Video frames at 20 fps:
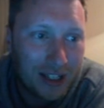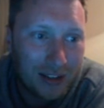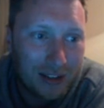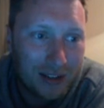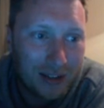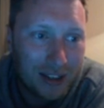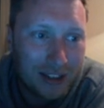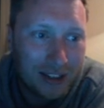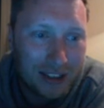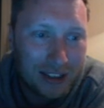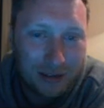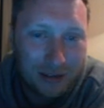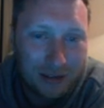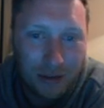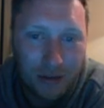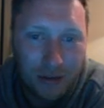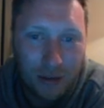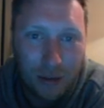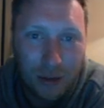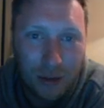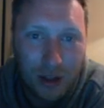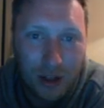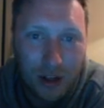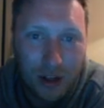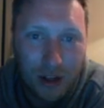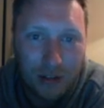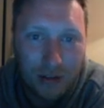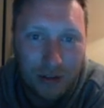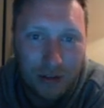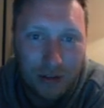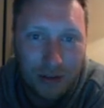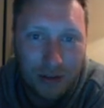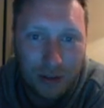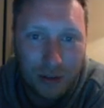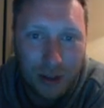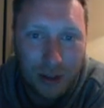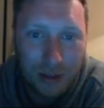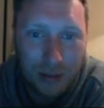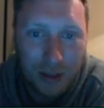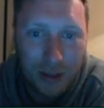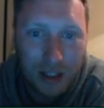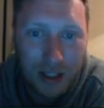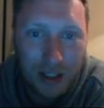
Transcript: and they're asking for 4.5 for him.